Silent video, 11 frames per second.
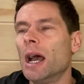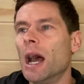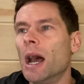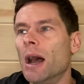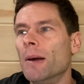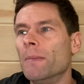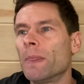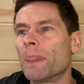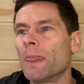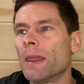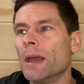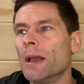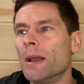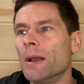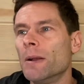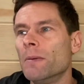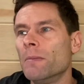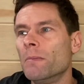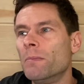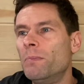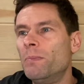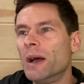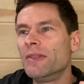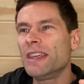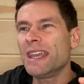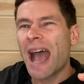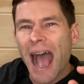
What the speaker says: But the